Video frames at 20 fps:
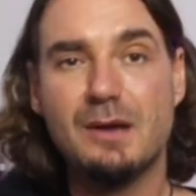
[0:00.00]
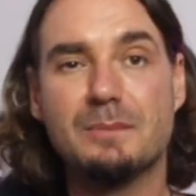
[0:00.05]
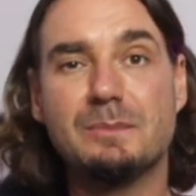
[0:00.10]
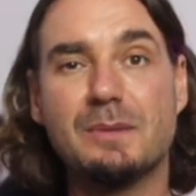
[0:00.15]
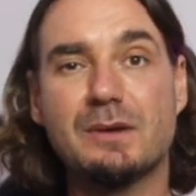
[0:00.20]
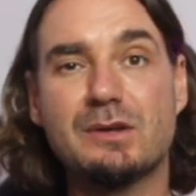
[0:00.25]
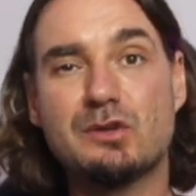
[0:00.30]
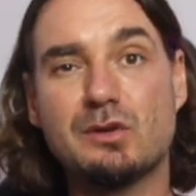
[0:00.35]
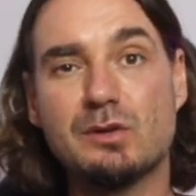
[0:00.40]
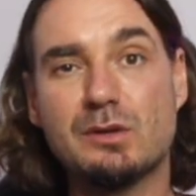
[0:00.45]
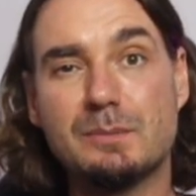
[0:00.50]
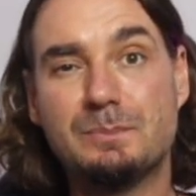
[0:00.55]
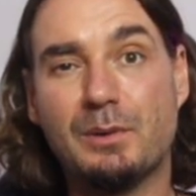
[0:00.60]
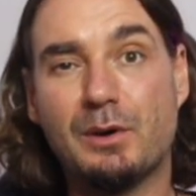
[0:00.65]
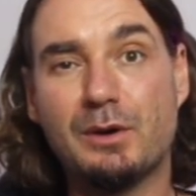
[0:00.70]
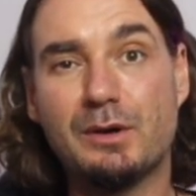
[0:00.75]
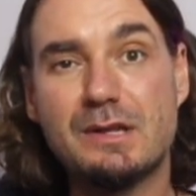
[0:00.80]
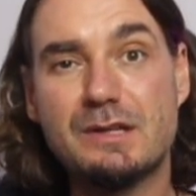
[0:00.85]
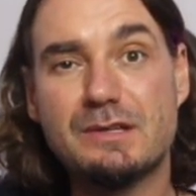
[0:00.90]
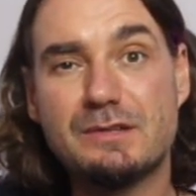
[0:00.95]
Make sure the
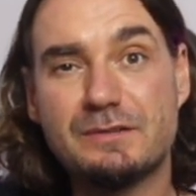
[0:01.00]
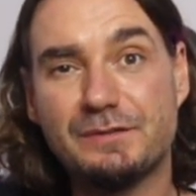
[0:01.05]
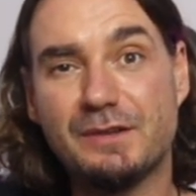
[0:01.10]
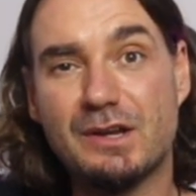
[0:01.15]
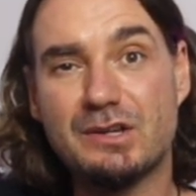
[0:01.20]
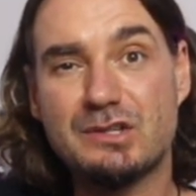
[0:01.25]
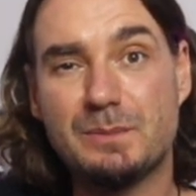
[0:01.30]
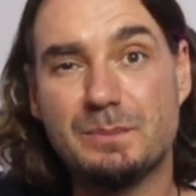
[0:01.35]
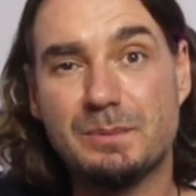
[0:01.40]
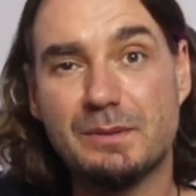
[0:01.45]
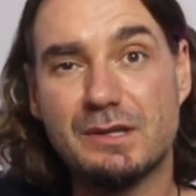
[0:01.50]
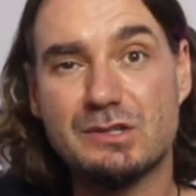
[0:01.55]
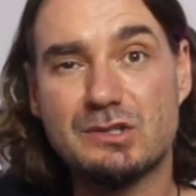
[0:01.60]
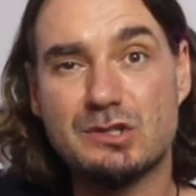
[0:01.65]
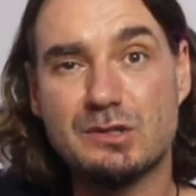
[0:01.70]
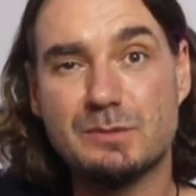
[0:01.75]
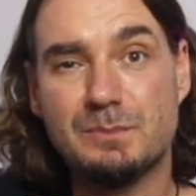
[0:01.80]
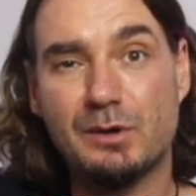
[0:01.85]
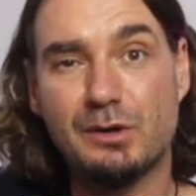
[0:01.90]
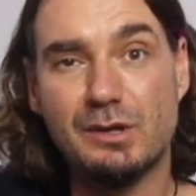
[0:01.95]
body's flush up
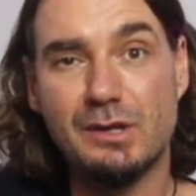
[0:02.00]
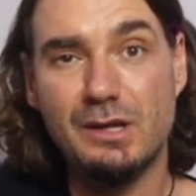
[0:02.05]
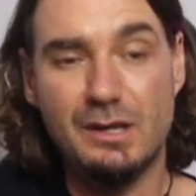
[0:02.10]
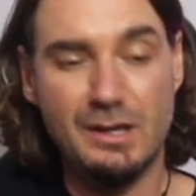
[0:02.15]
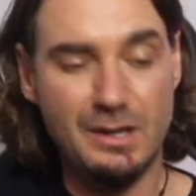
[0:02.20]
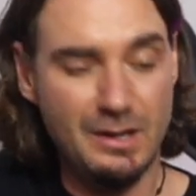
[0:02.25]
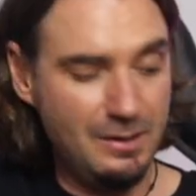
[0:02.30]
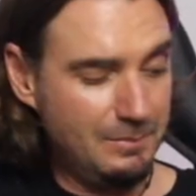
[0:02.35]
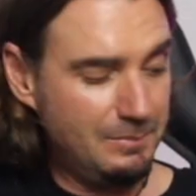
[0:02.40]
against your body.